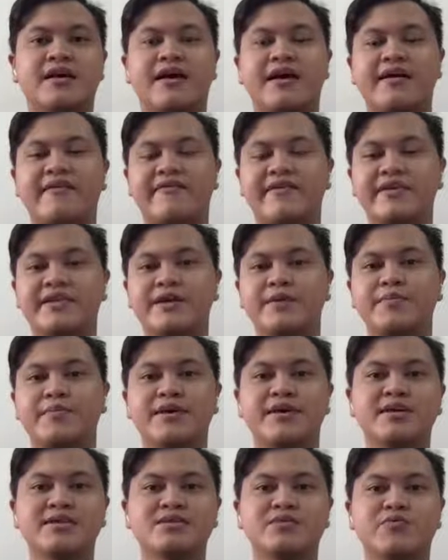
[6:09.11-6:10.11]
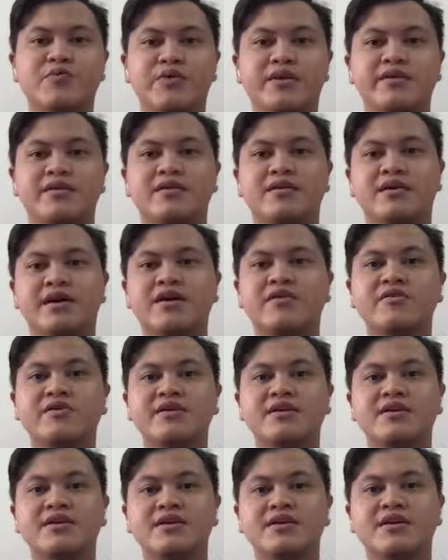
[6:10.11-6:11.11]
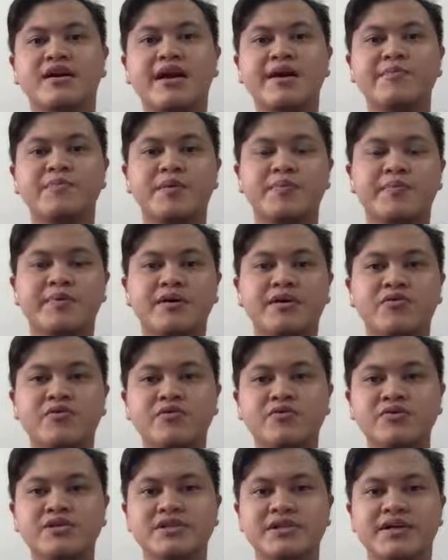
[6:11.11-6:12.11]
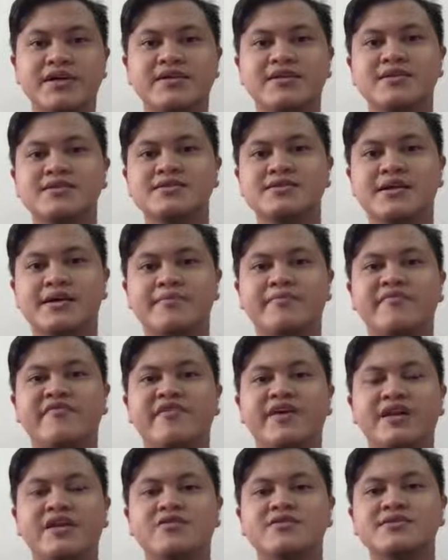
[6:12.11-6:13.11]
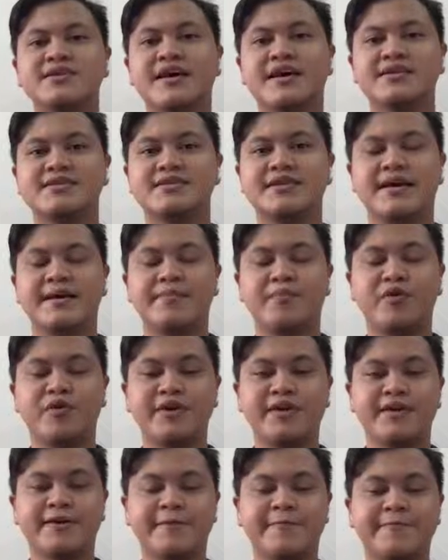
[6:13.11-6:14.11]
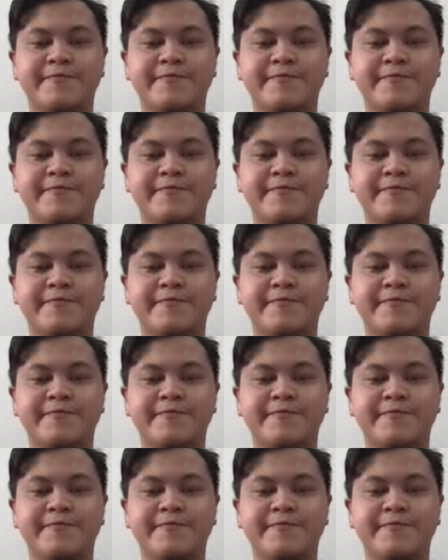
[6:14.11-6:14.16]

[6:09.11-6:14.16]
everything begins with recruiting the right people who share the same values as the employer.